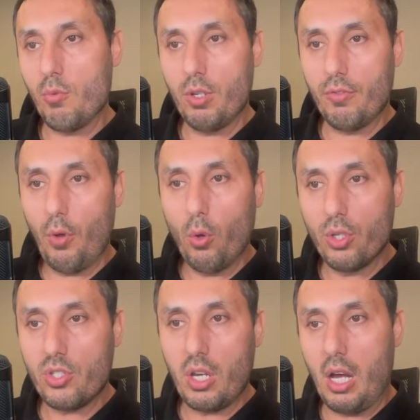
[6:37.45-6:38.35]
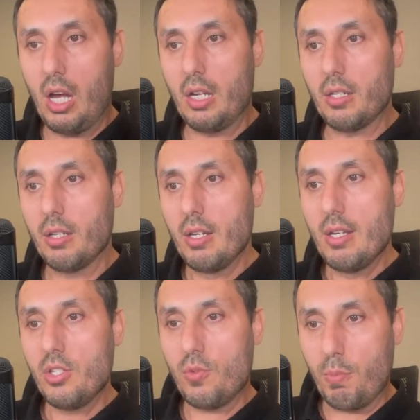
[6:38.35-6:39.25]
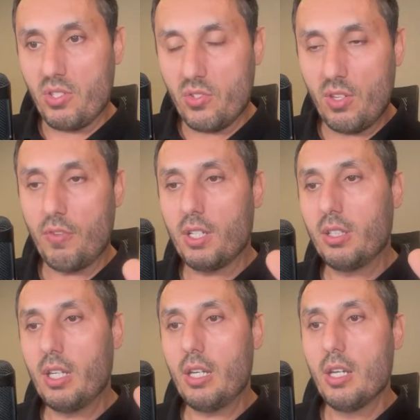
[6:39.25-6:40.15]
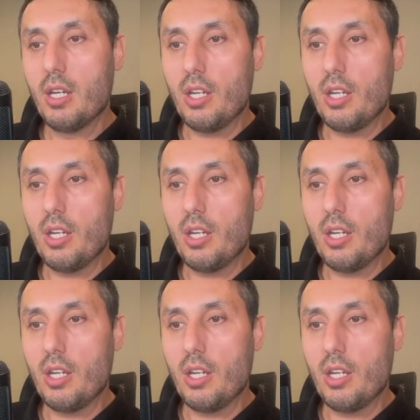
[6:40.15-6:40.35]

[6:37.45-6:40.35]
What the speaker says: we focus on specifically